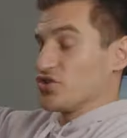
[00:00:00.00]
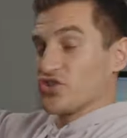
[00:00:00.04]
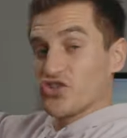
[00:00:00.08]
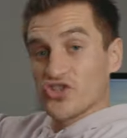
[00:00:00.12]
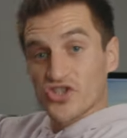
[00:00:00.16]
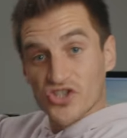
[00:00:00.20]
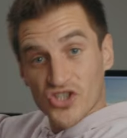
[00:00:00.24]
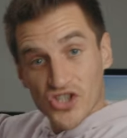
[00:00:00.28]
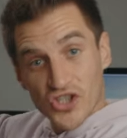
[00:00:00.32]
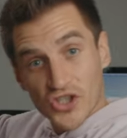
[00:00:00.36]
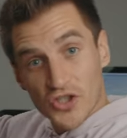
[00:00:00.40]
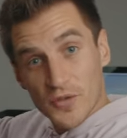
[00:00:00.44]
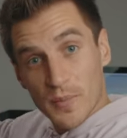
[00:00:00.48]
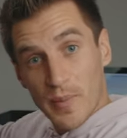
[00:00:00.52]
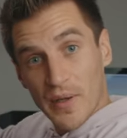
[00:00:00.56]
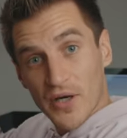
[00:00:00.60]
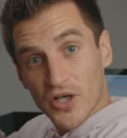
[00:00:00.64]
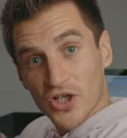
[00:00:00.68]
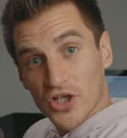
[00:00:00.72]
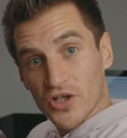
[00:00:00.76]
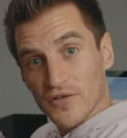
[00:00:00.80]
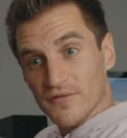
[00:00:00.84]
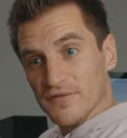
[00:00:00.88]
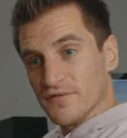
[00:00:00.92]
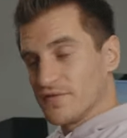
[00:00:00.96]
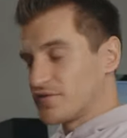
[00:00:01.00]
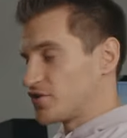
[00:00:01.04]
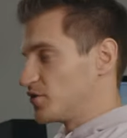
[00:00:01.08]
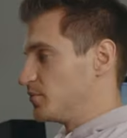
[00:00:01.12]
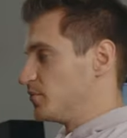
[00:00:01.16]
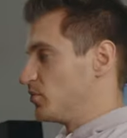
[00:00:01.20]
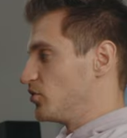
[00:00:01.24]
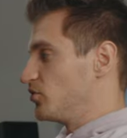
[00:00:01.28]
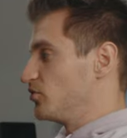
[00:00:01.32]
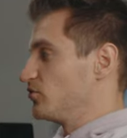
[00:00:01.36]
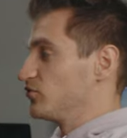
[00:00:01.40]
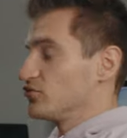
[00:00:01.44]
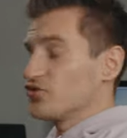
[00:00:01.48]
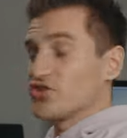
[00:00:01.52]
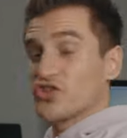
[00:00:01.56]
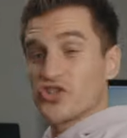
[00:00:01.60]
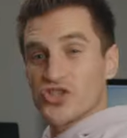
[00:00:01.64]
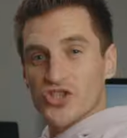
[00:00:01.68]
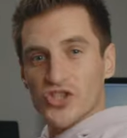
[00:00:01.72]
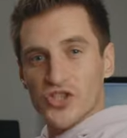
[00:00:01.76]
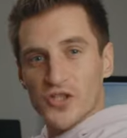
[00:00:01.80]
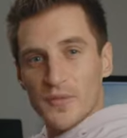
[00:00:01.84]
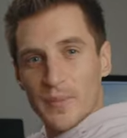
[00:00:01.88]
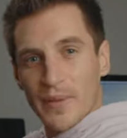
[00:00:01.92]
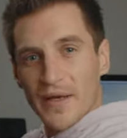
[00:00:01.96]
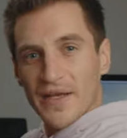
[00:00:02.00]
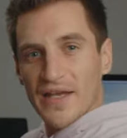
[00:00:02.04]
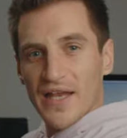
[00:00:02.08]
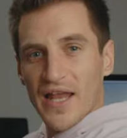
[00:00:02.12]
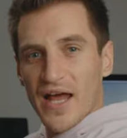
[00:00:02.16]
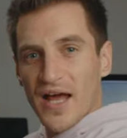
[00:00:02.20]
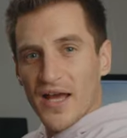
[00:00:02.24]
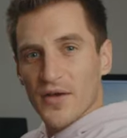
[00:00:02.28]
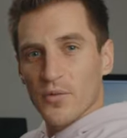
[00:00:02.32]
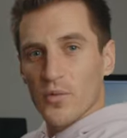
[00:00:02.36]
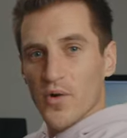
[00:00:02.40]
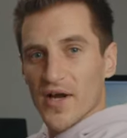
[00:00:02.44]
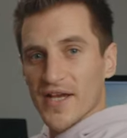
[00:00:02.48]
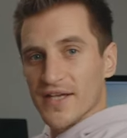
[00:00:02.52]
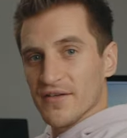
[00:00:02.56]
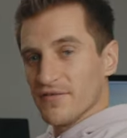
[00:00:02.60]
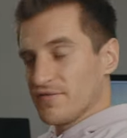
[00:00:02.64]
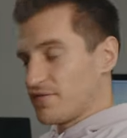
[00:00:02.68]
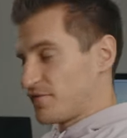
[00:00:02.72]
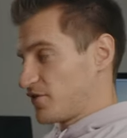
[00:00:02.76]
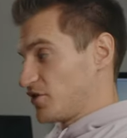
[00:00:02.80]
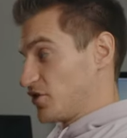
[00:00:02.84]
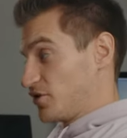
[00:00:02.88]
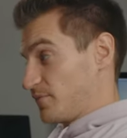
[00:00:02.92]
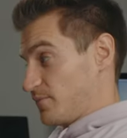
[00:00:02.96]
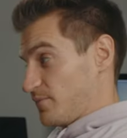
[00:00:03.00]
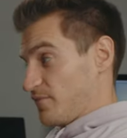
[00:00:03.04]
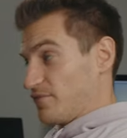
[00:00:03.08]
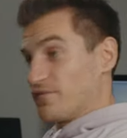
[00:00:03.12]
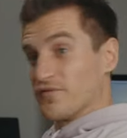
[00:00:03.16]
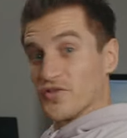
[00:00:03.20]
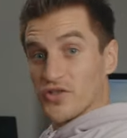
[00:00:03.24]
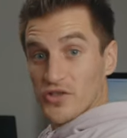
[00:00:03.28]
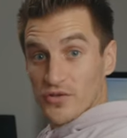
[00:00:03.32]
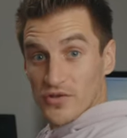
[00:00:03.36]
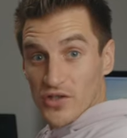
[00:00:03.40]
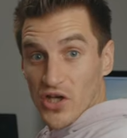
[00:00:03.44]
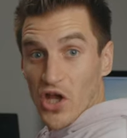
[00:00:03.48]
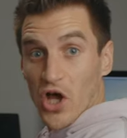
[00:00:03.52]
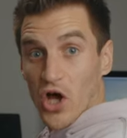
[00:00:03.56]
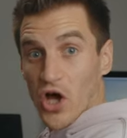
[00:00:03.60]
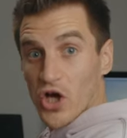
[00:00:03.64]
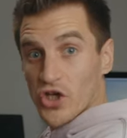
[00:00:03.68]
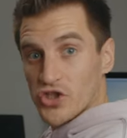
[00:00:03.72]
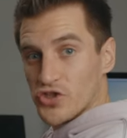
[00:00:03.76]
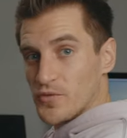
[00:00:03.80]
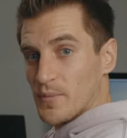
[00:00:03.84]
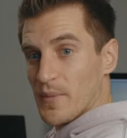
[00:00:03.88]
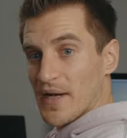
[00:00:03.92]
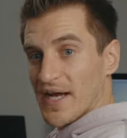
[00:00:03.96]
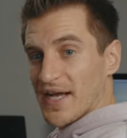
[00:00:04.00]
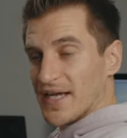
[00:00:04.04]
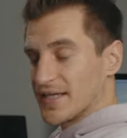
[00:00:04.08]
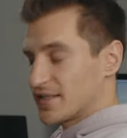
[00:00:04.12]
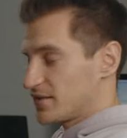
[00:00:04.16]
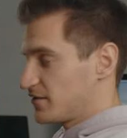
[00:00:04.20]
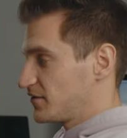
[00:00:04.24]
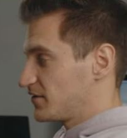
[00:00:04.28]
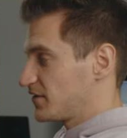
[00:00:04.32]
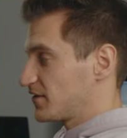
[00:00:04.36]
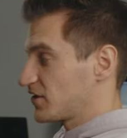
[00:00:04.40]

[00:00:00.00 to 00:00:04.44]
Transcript: Super comfortable, super lightweight for a, for a large bag.